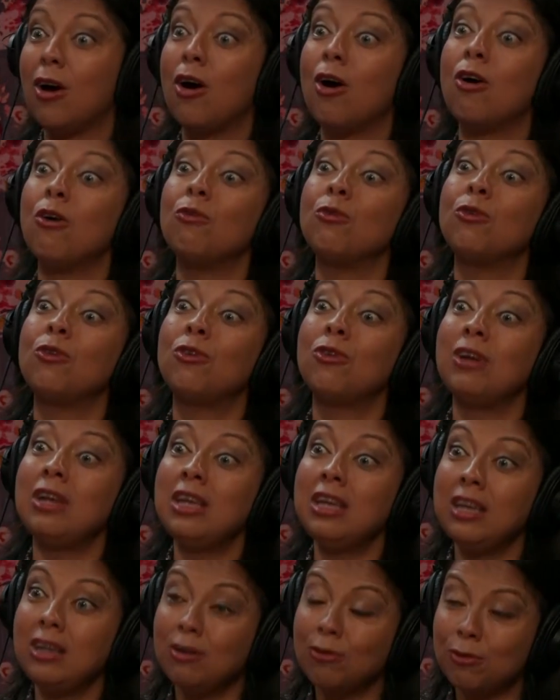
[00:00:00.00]
of
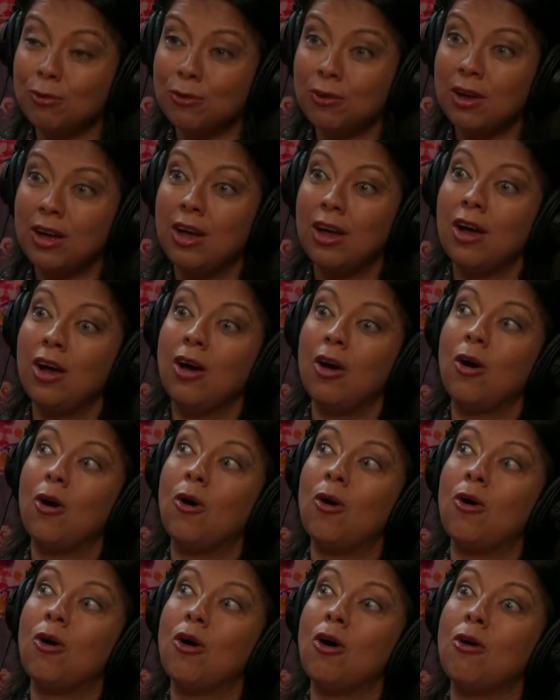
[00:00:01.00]
grief,
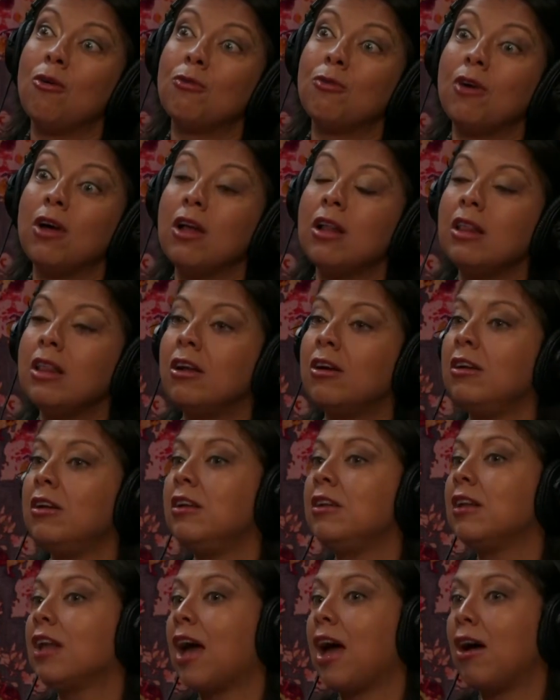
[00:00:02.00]
of
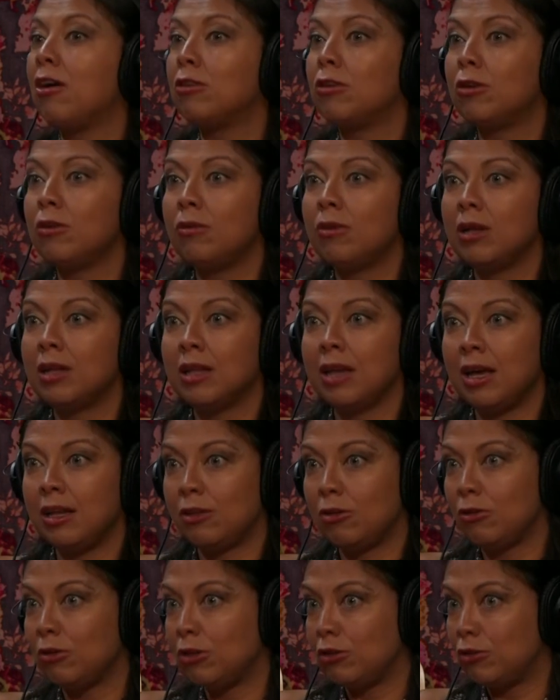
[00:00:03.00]
learning how to relate
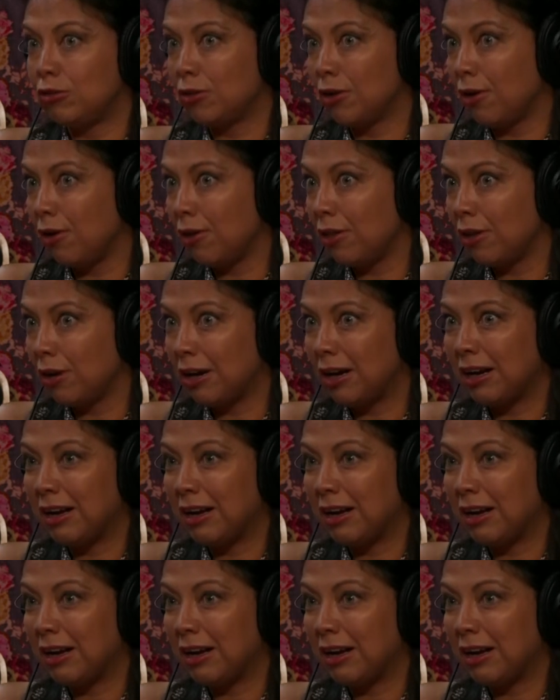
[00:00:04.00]
to each other,